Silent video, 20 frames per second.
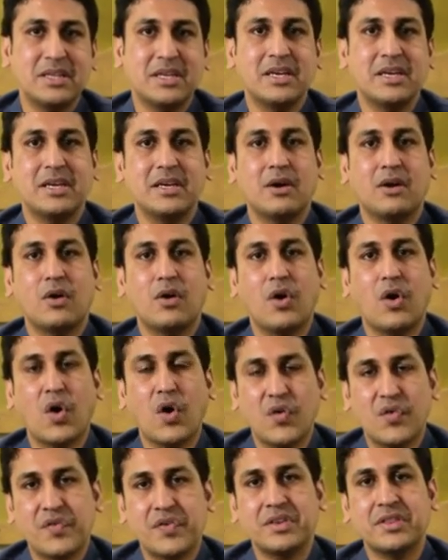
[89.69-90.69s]
they
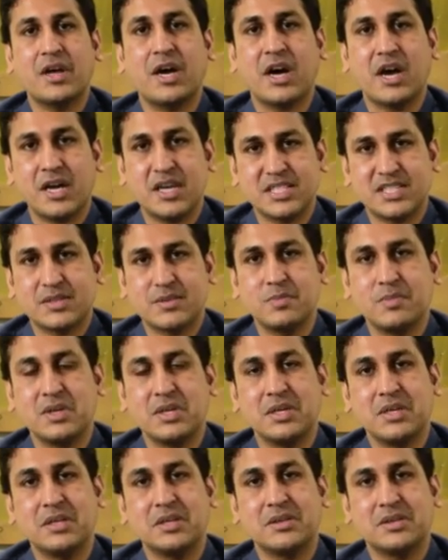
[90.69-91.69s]
often ask
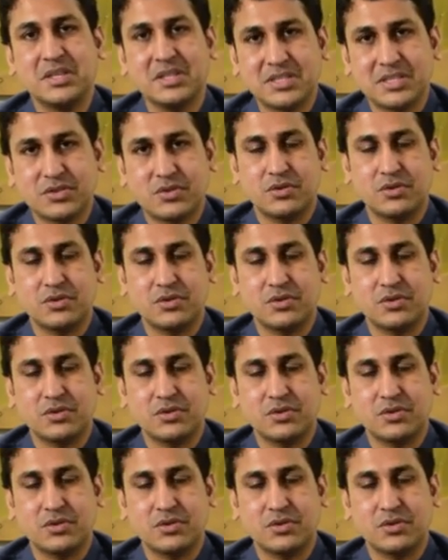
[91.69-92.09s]
me this